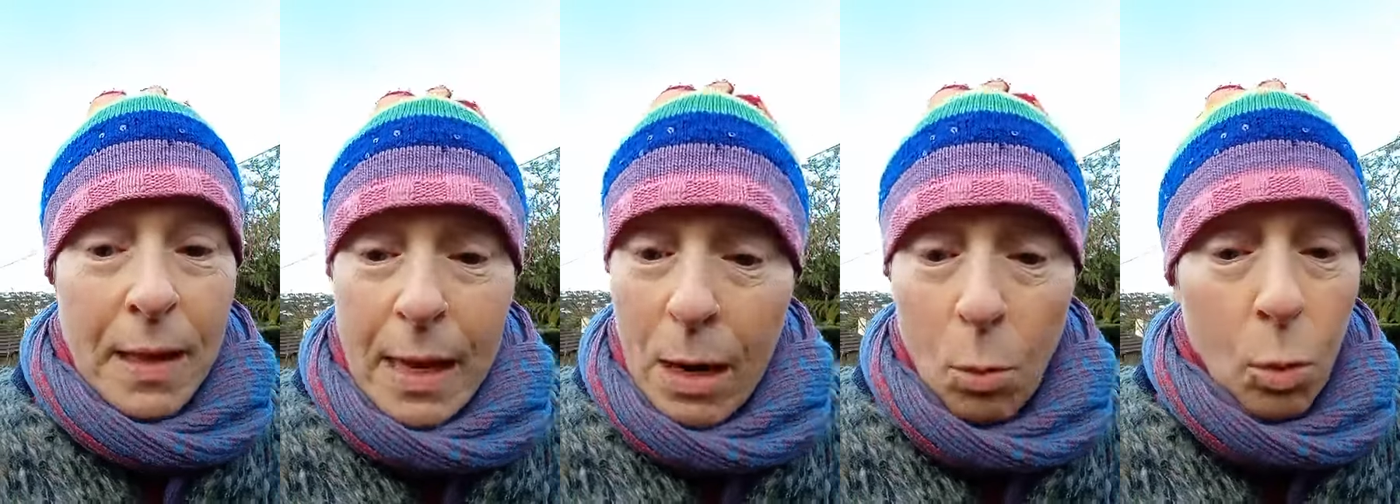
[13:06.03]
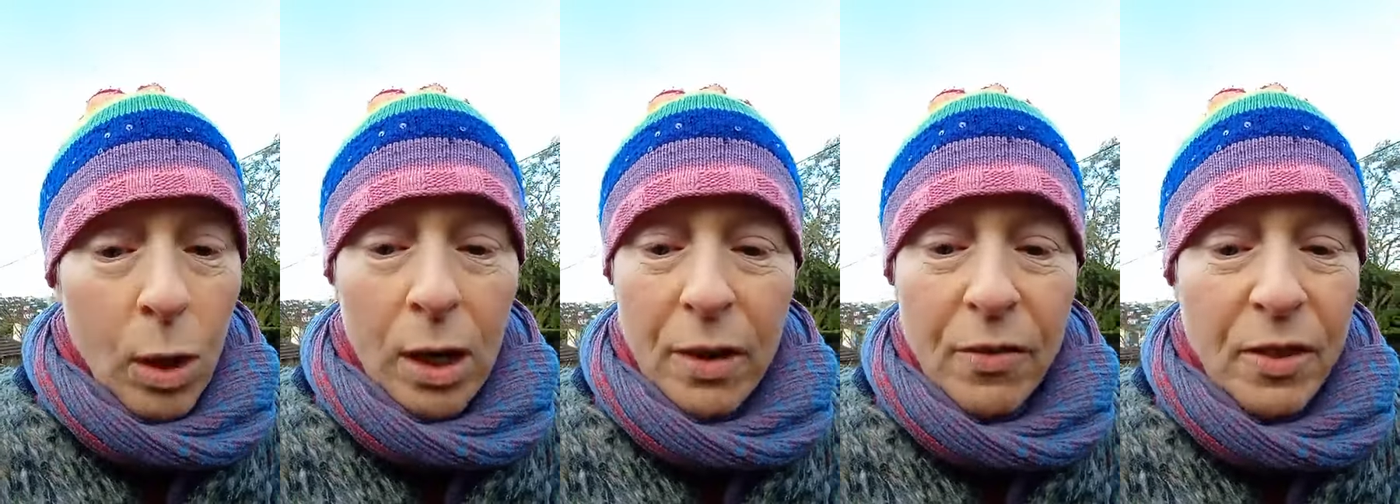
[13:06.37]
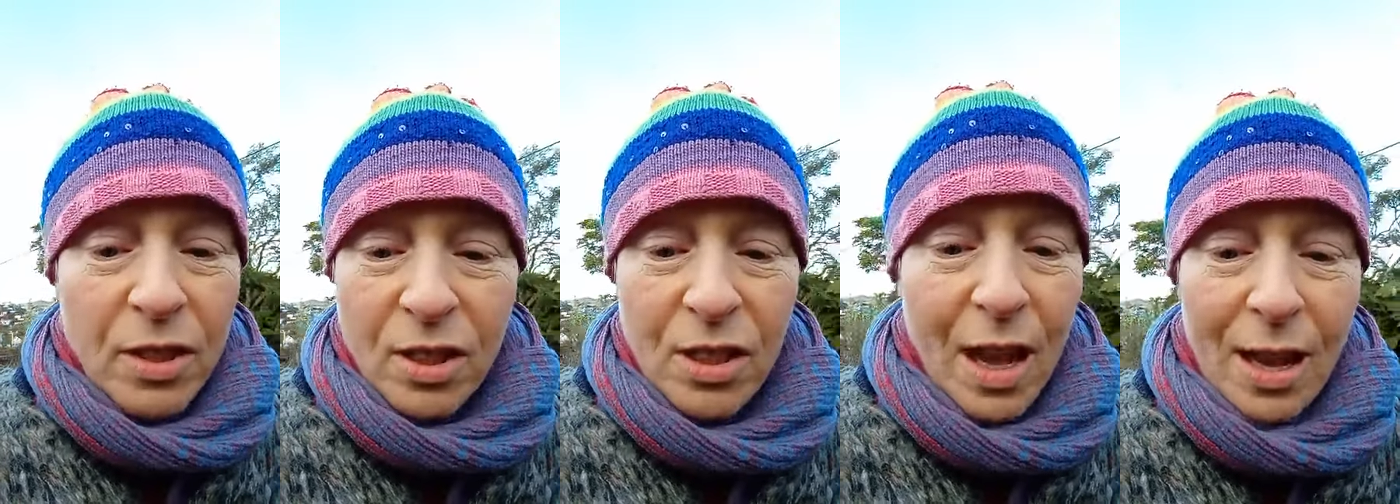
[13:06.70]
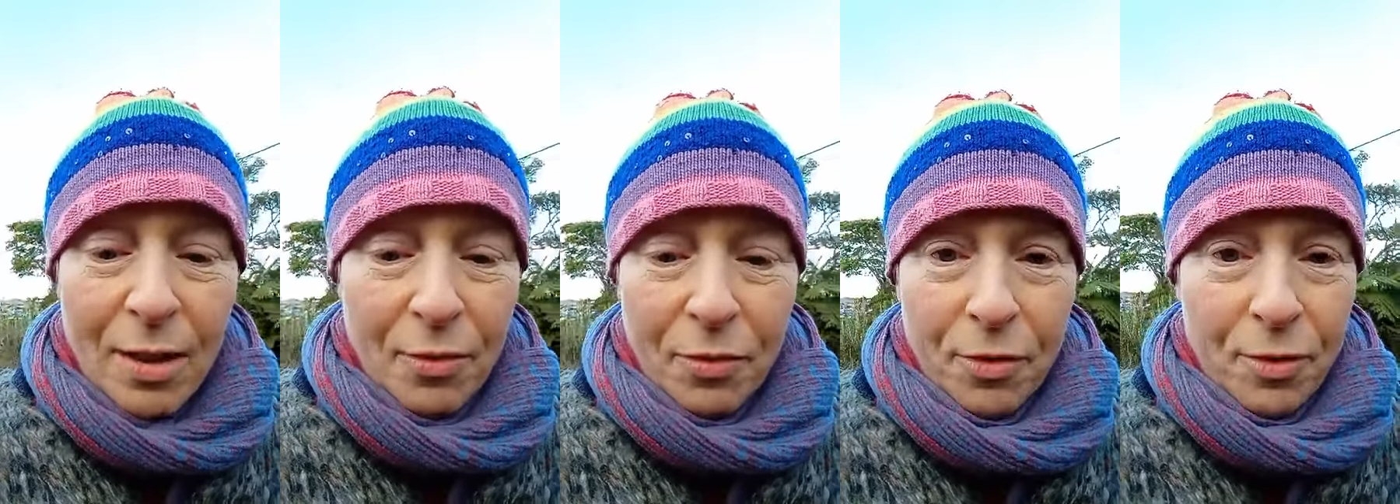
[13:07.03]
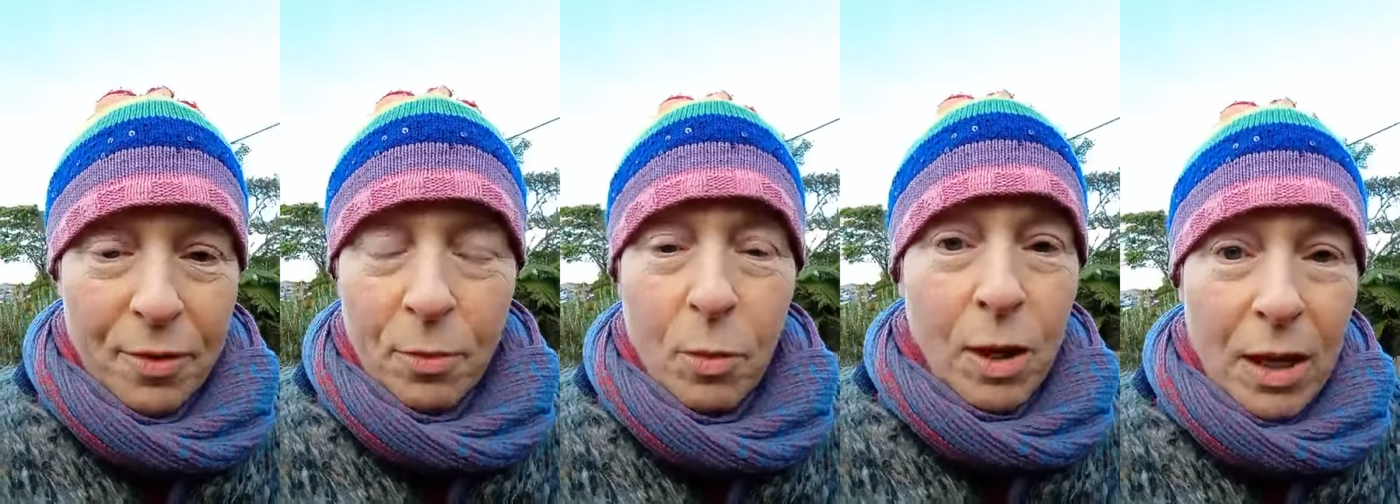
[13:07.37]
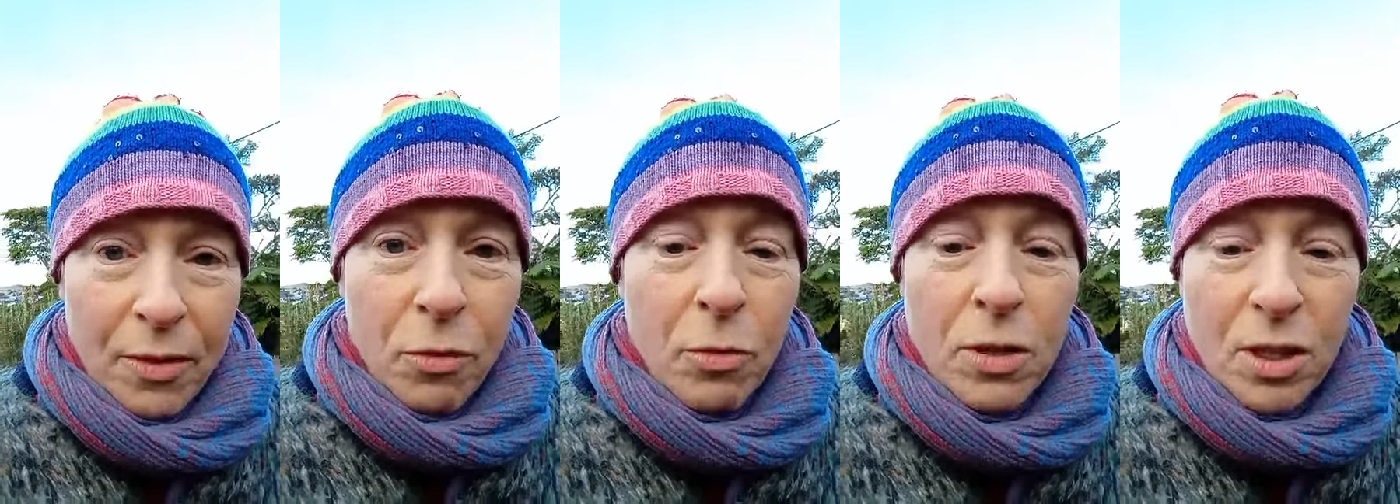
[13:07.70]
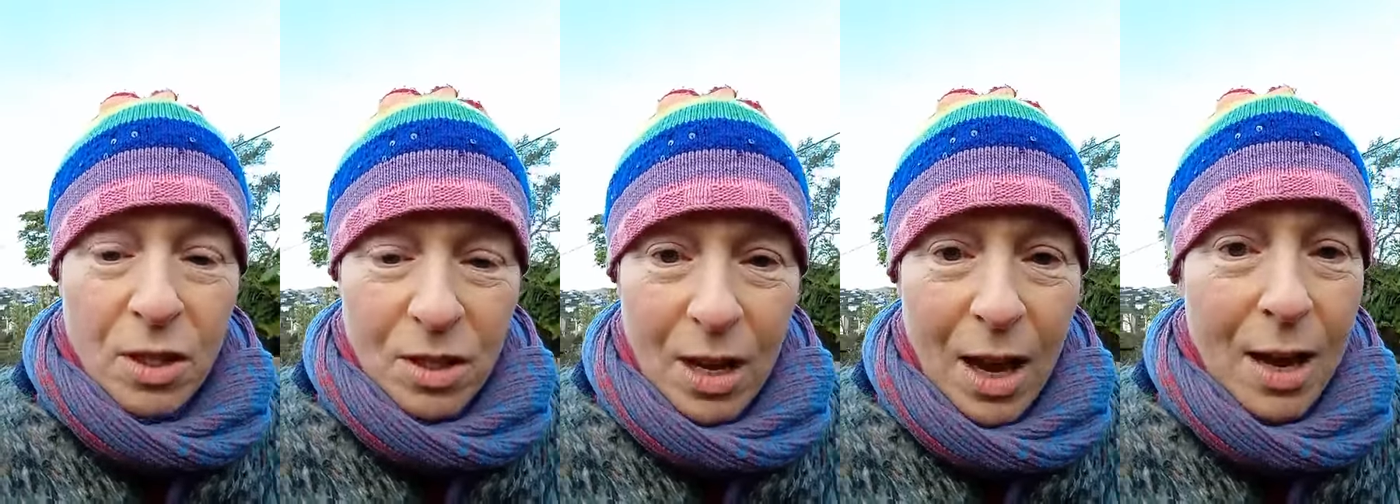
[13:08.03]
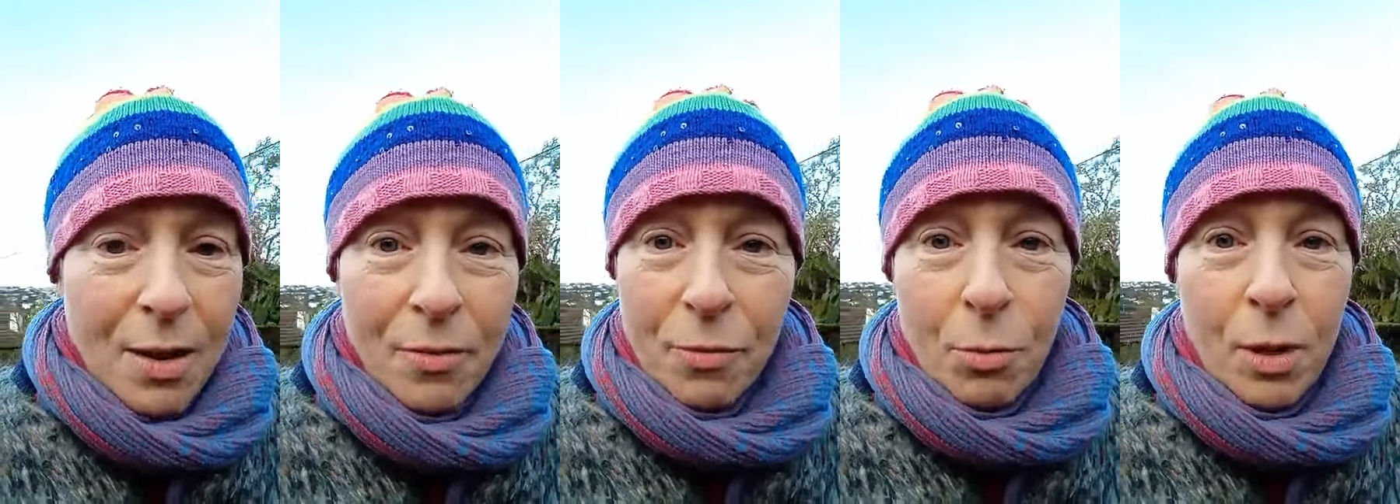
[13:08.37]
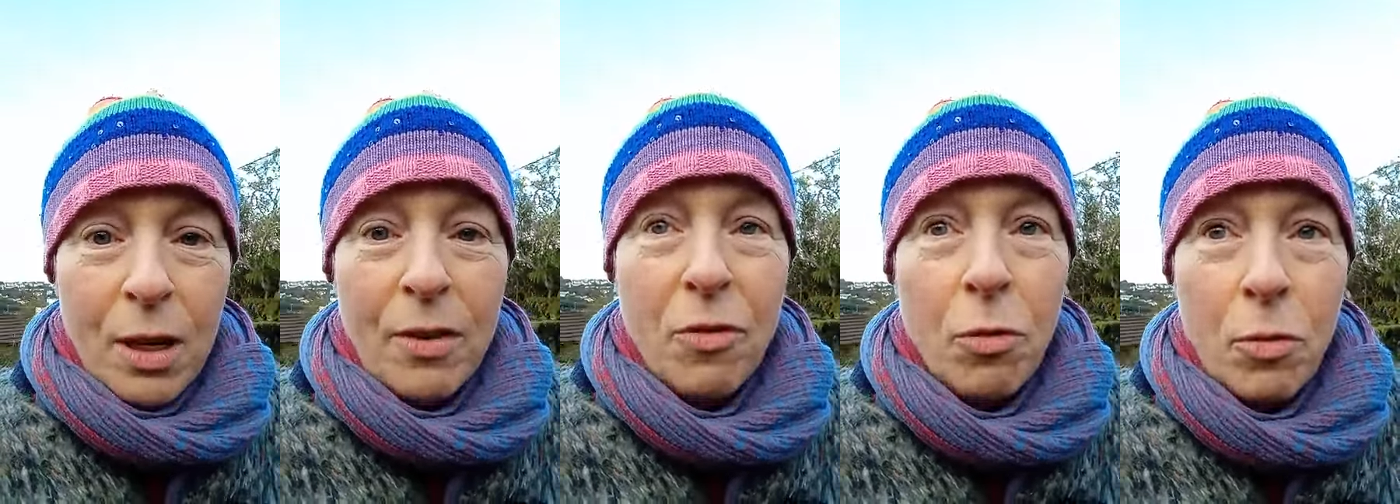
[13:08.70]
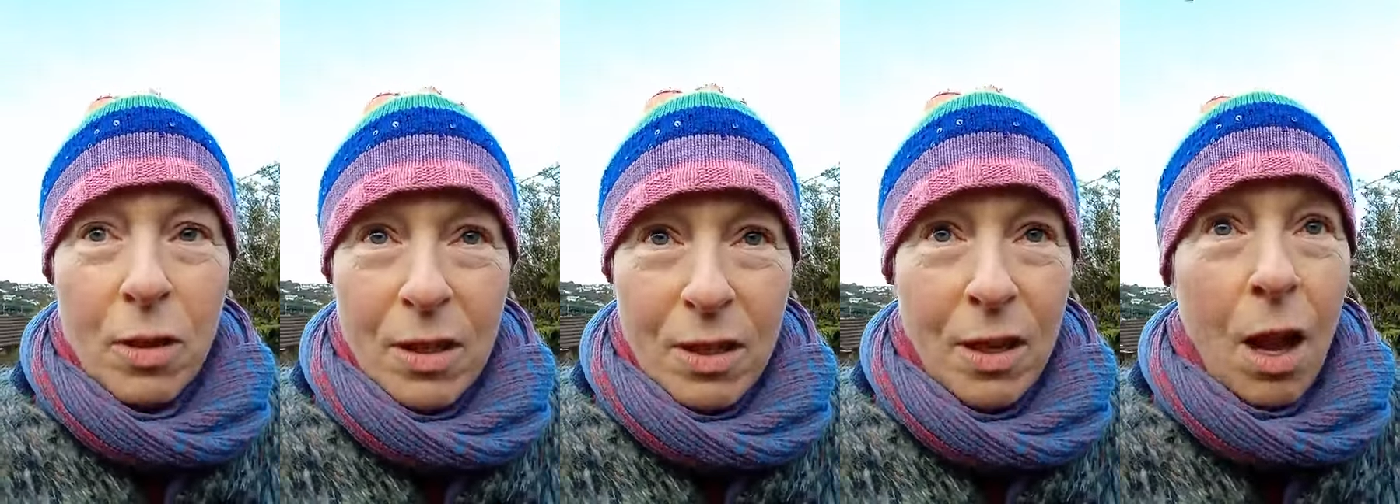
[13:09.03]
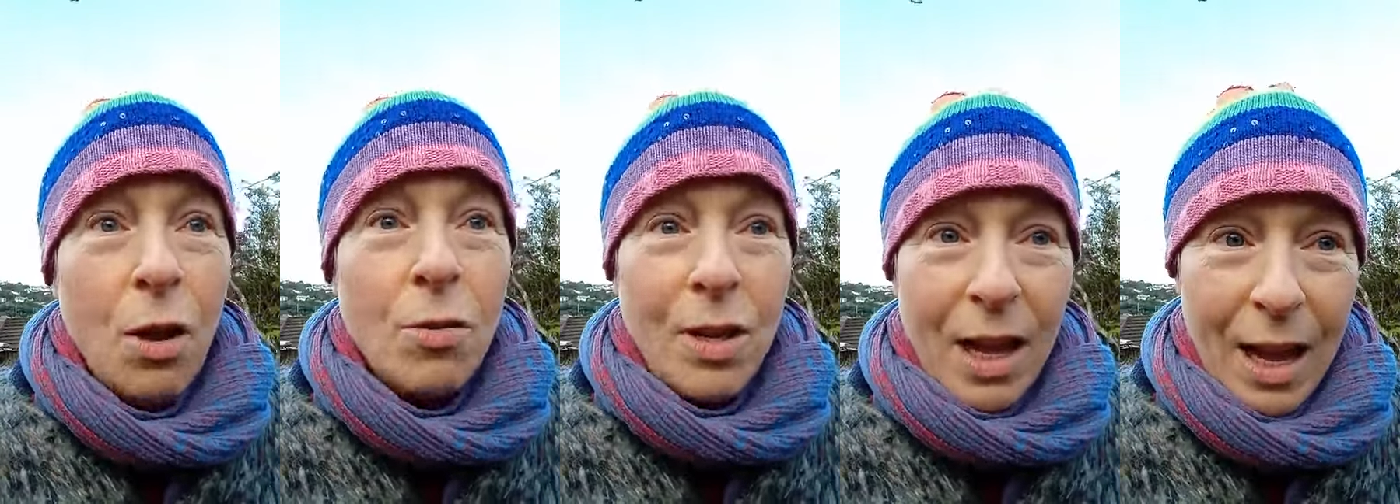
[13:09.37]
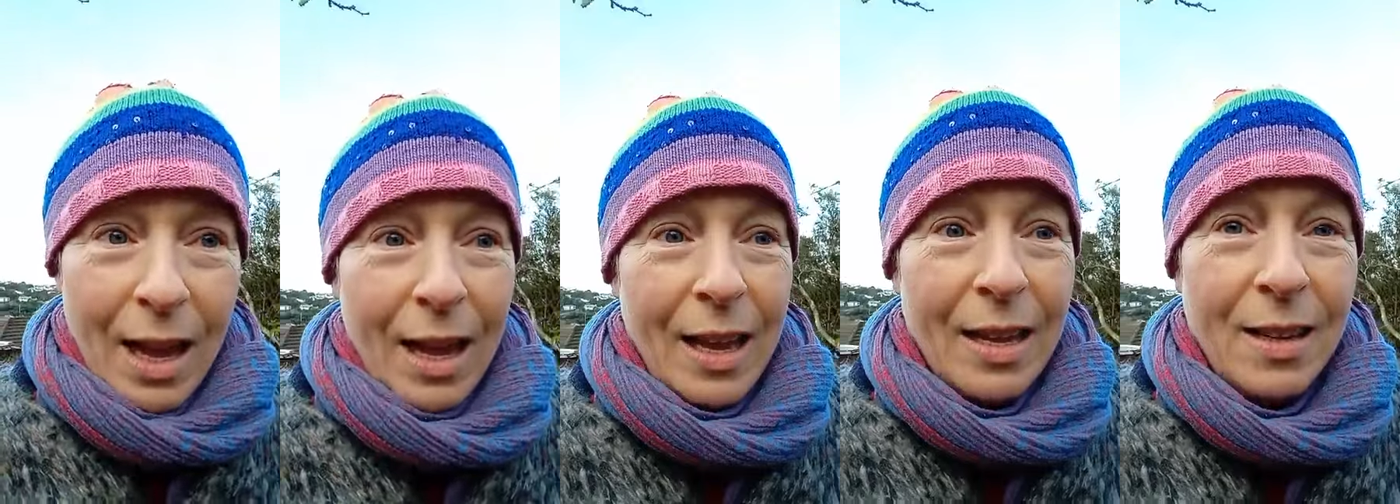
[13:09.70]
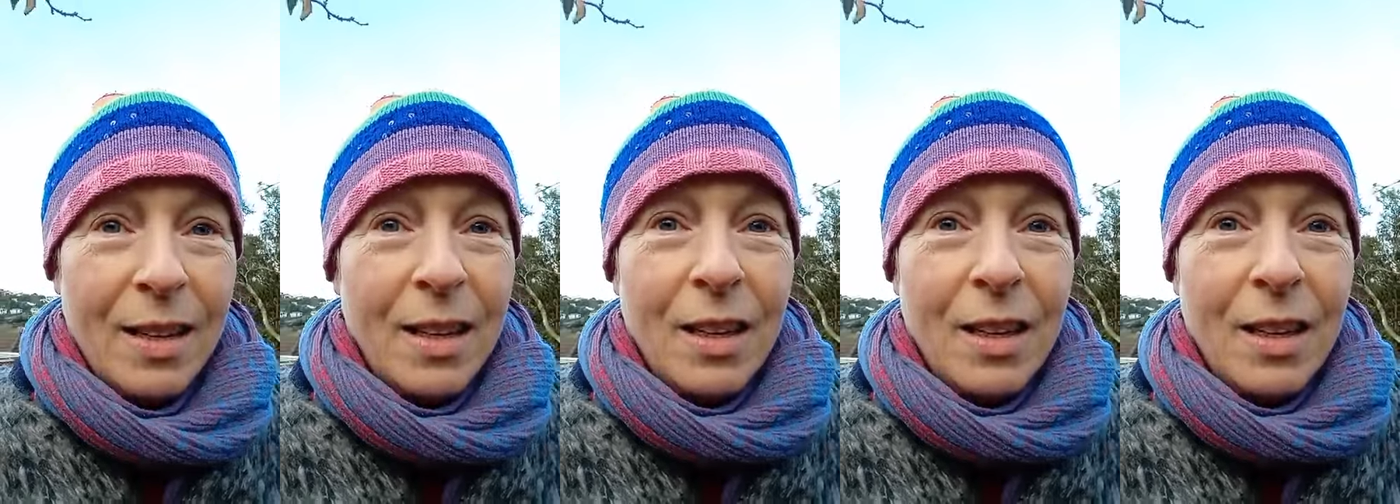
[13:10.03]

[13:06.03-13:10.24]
Whatever's safe, whatever is okay